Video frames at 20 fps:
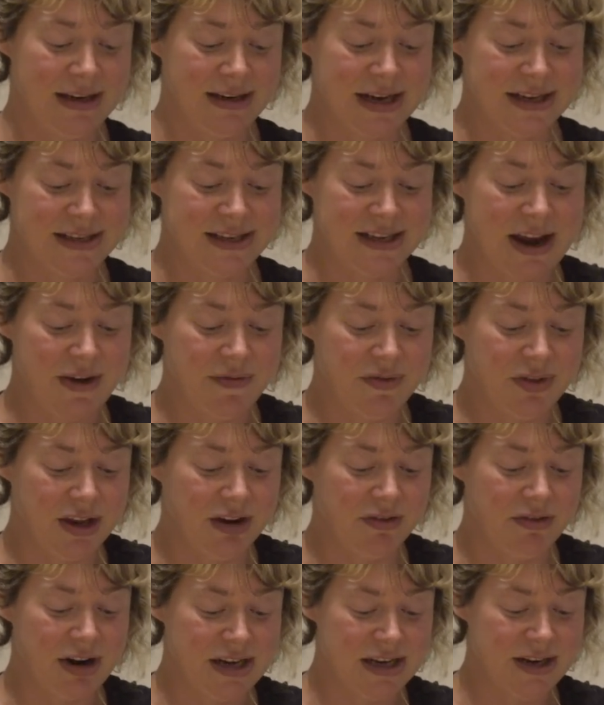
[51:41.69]
getting
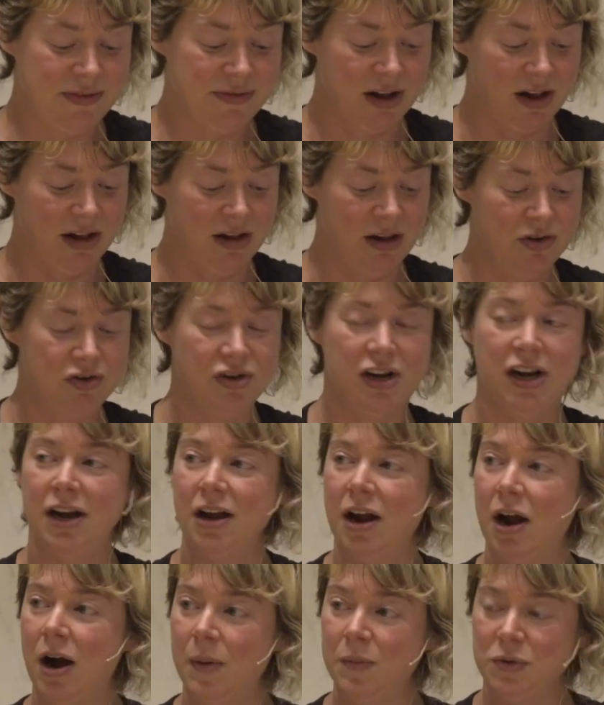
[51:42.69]
everything ready for Aldrin
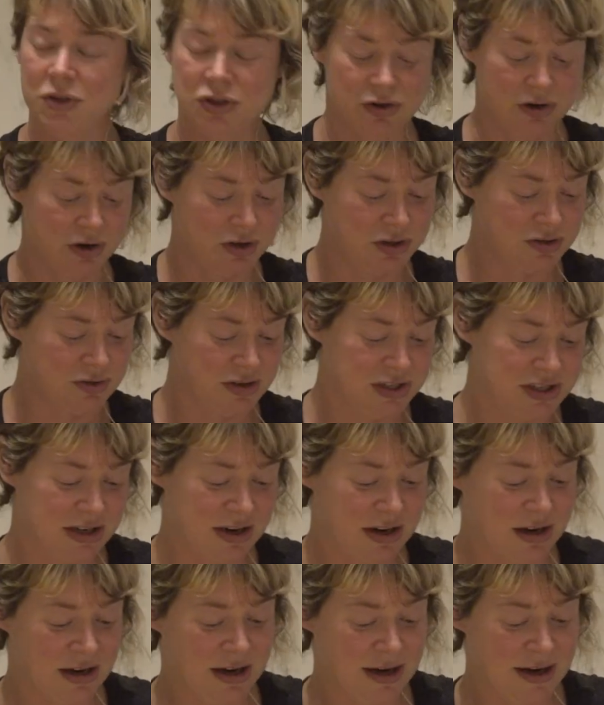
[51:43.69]
and Armstrong's
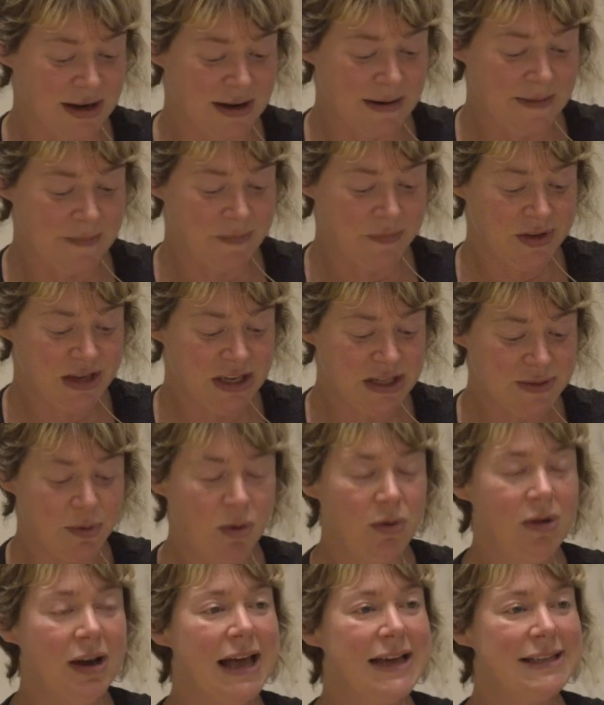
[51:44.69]
return, he
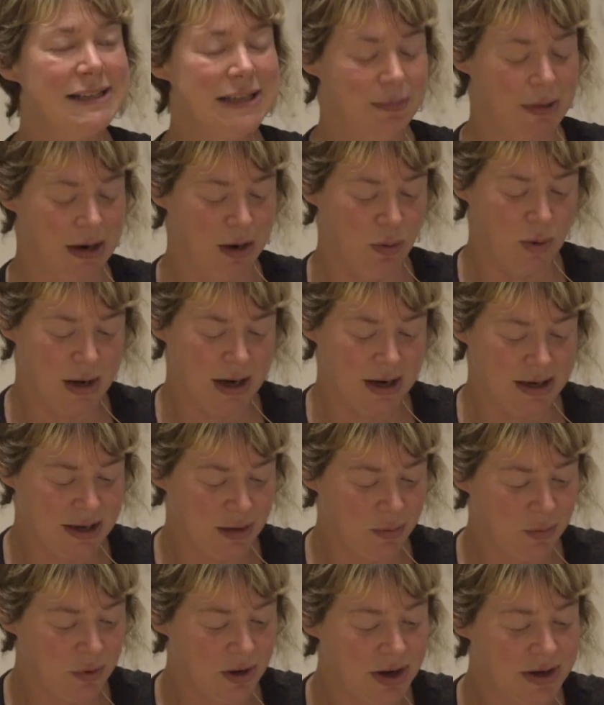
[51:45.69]
spoke less about where
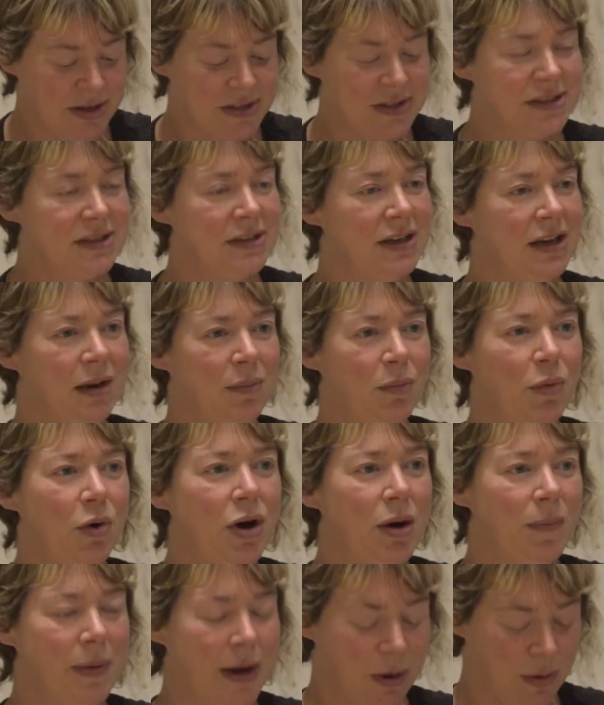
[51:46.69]
he was and
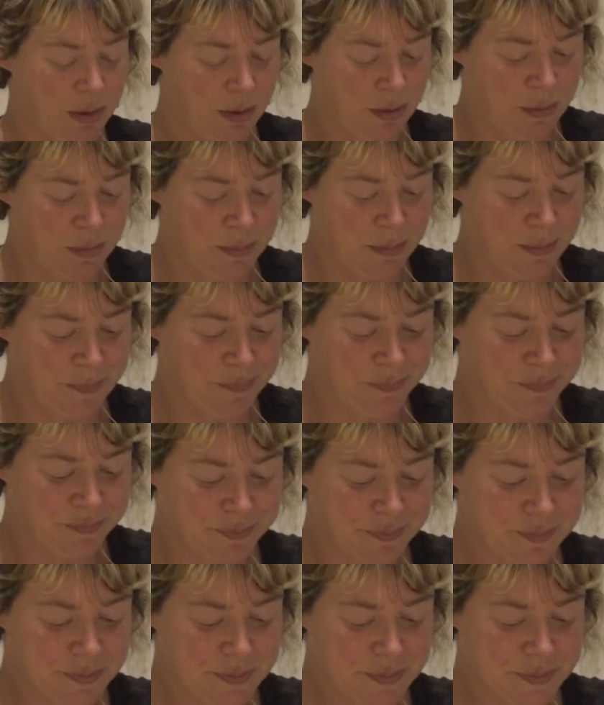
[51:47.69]
more about home.